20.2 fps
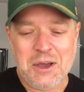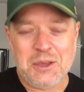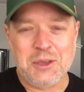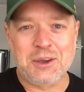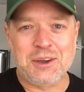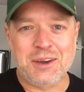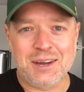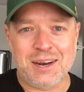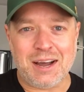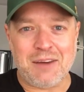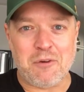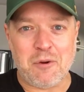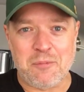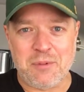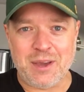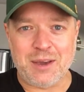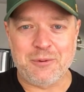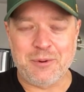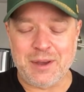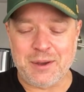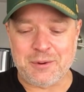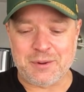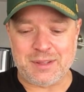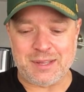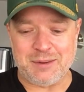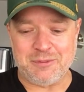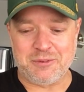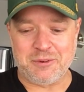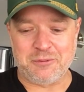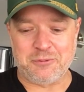You could have a big week with
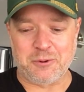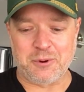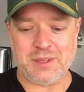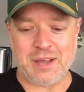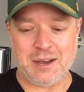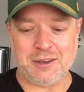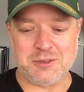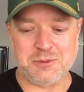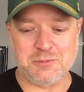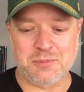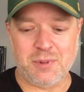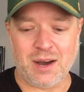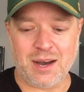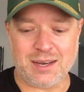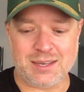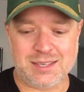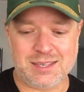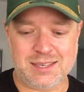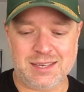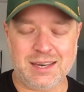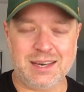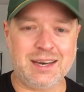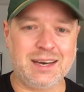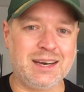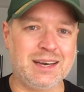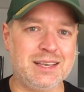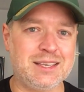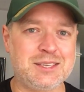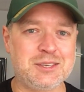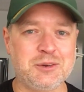him for
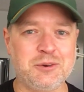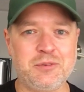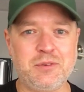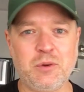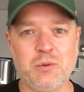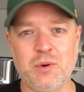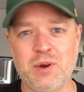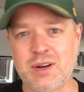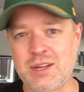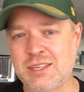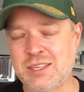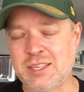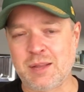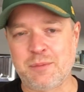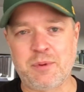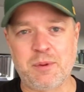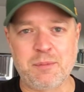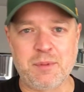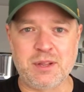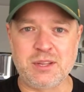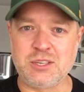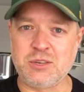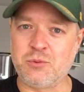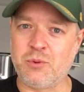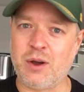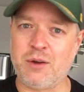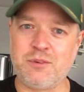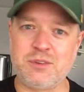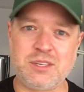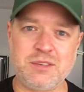$4,000. So if you wanted to slip him in as your
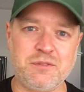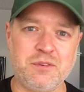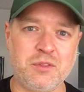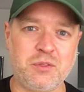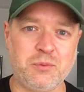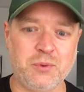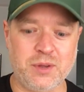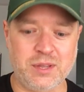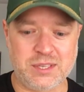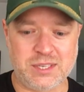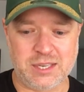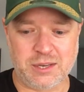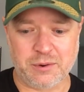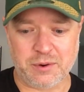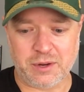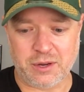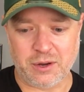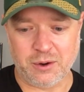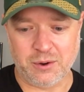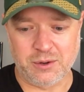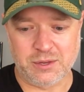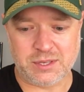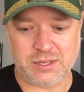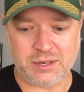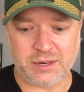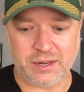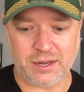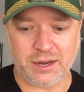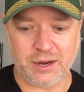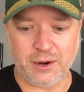wide receiver 3 and see how it goes,
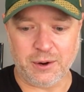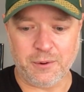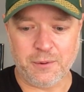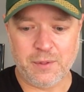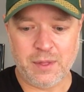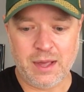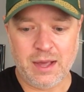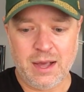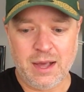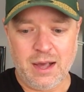there you go.